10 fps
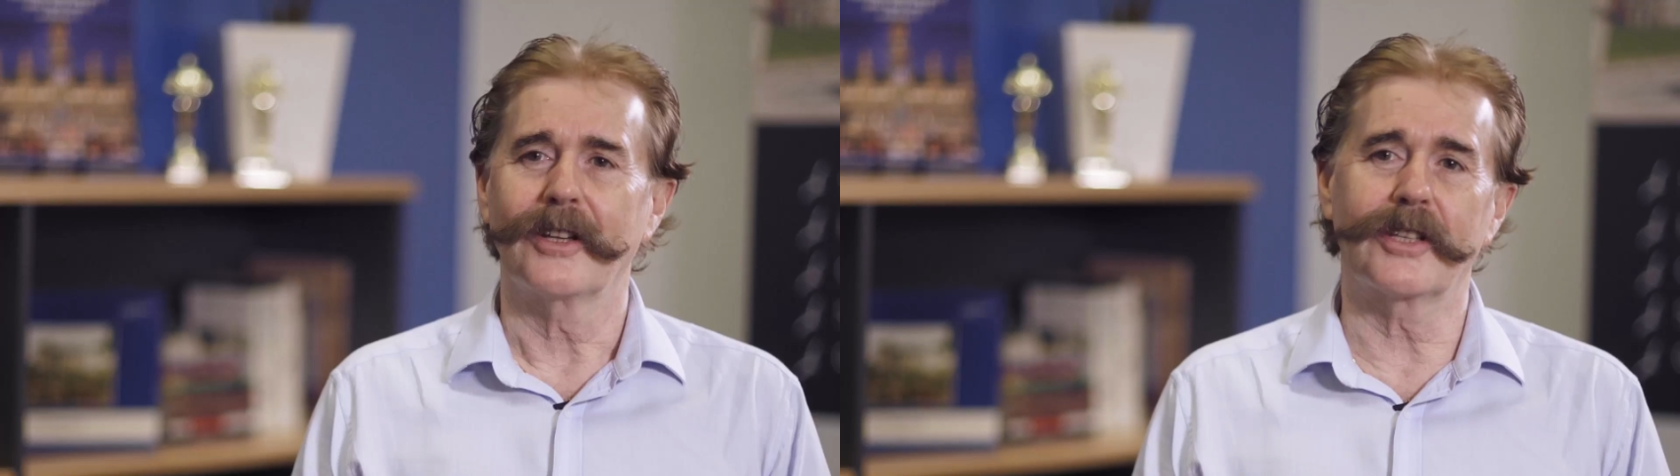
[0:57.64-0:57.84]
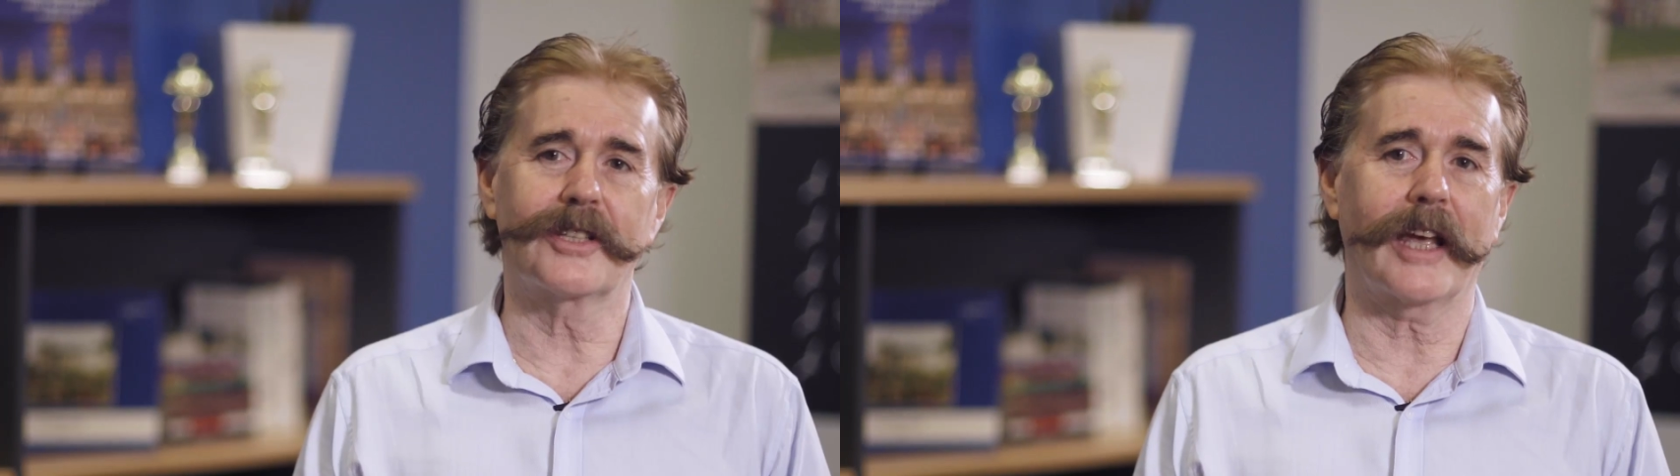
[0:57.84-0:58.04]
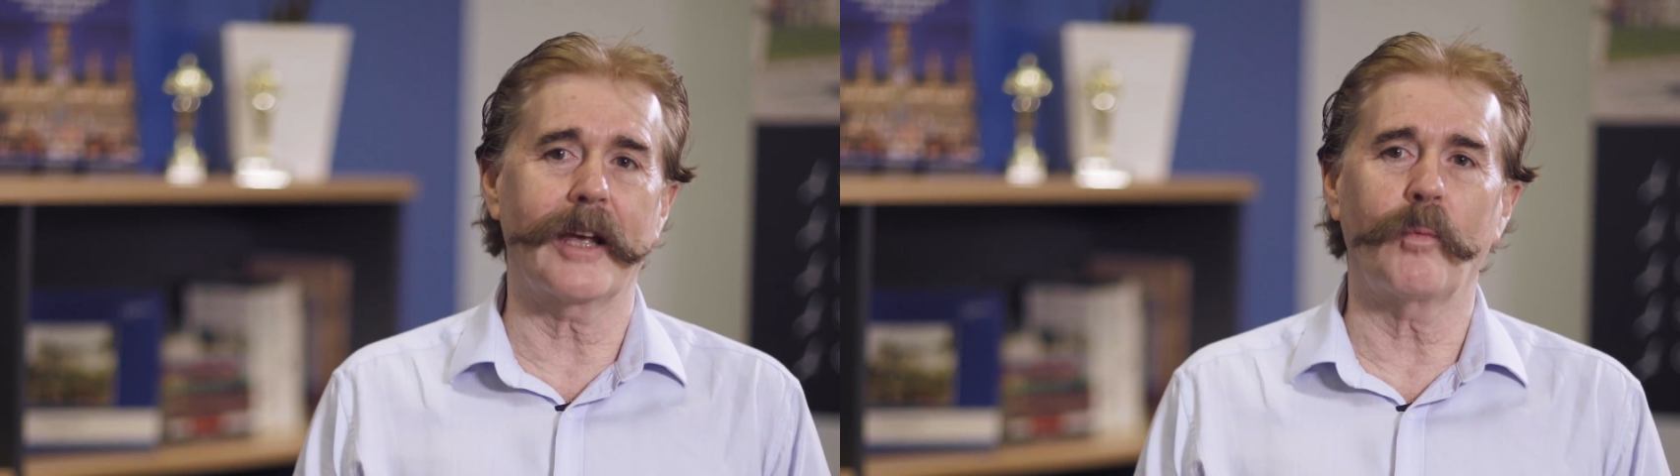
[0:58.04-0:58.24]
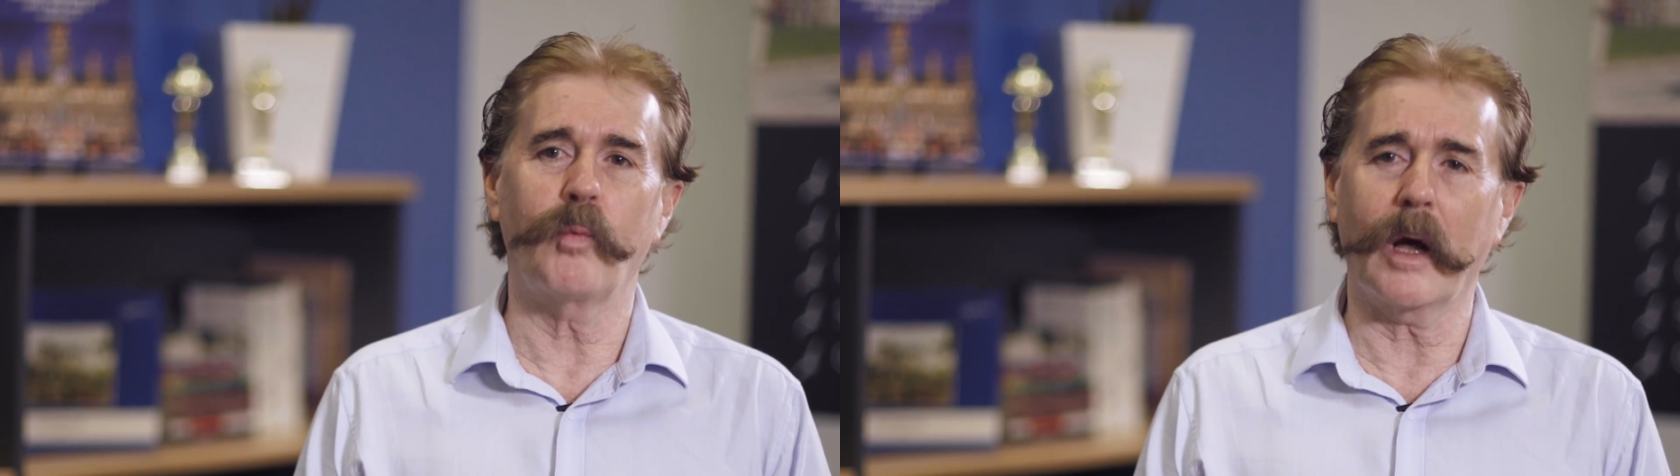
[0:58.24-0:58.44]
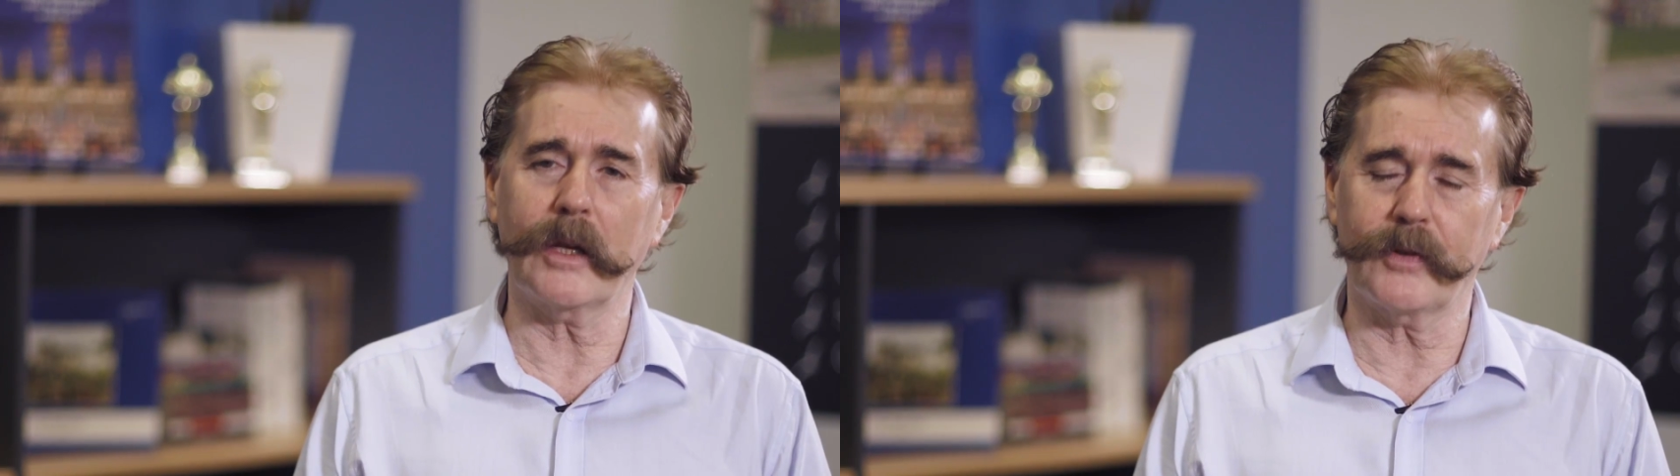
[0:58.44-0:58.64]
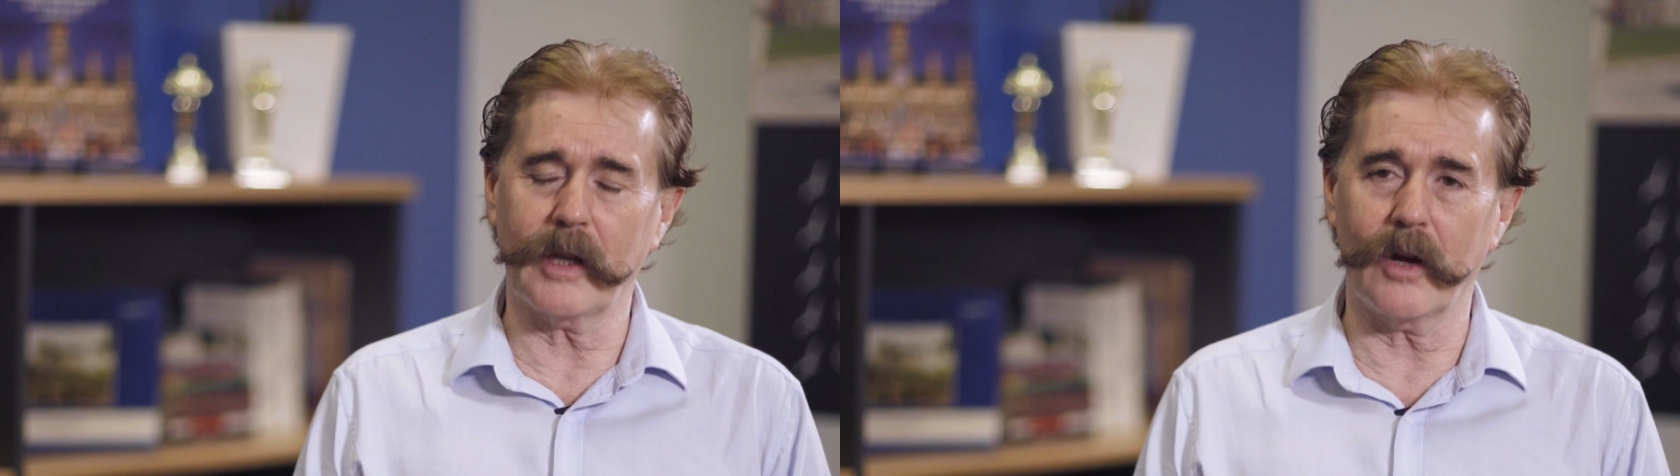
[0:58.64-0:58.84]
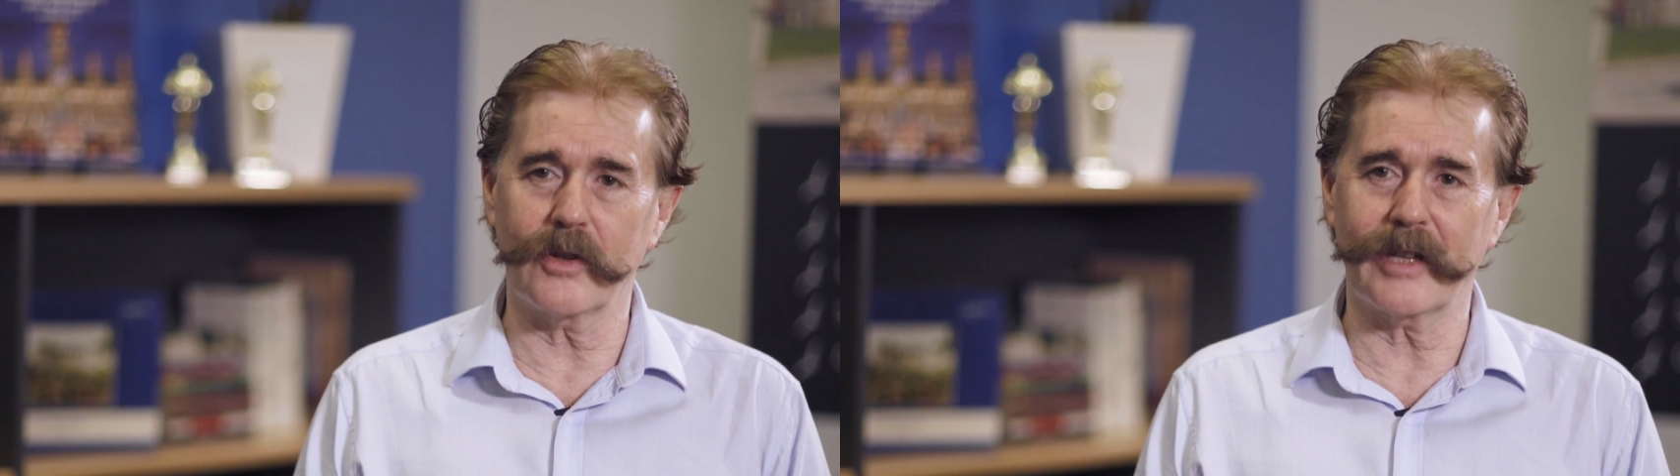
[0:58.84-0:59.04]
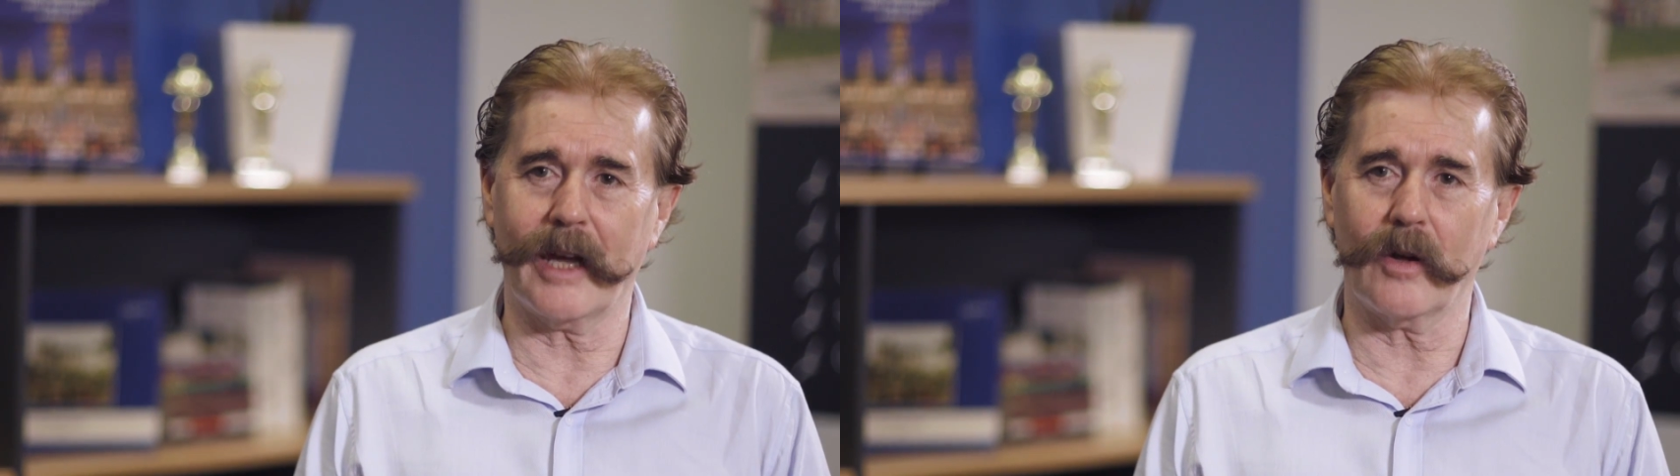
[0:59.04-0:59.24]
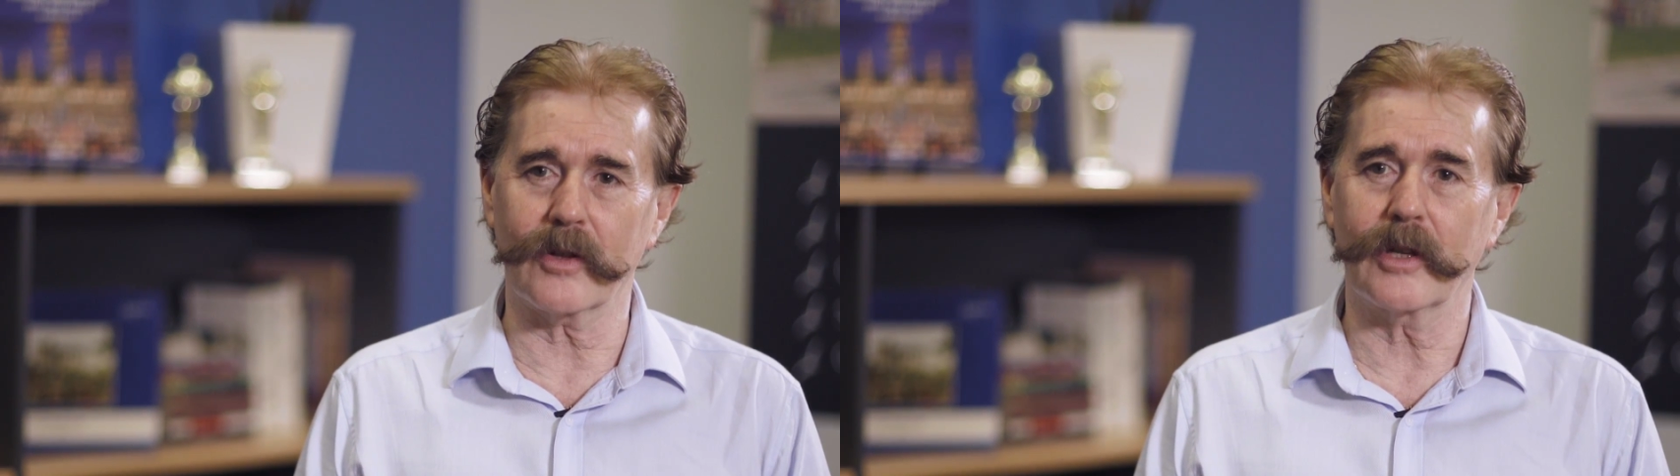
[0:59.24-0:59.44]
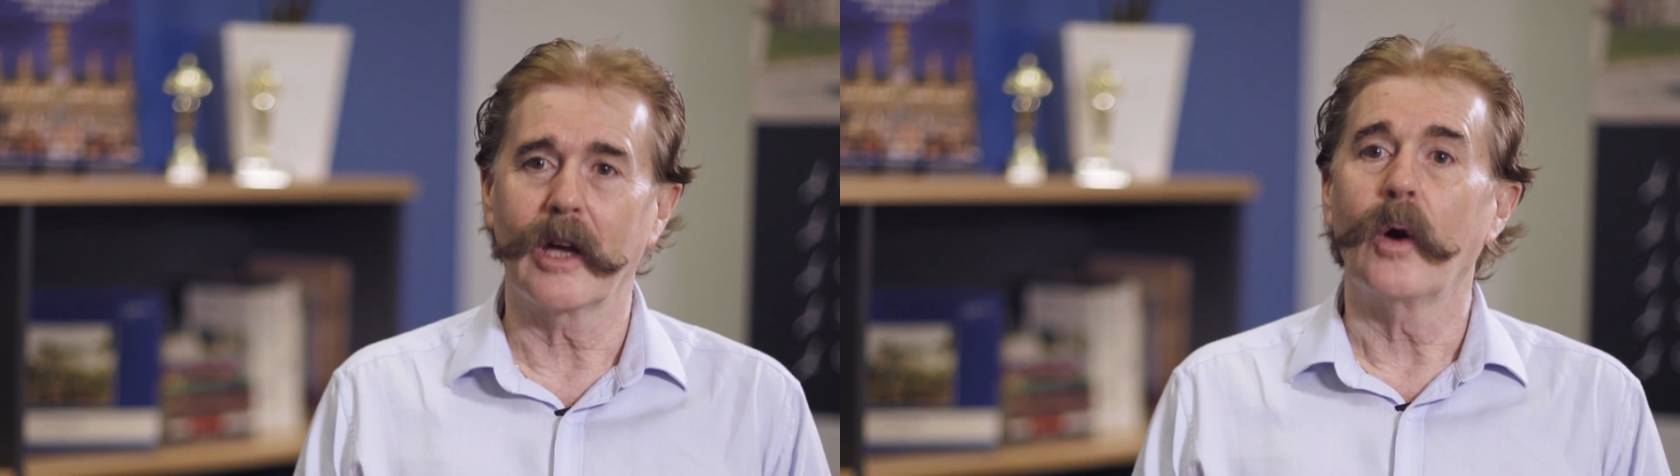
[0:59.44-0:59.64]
to stay in wonderful hotels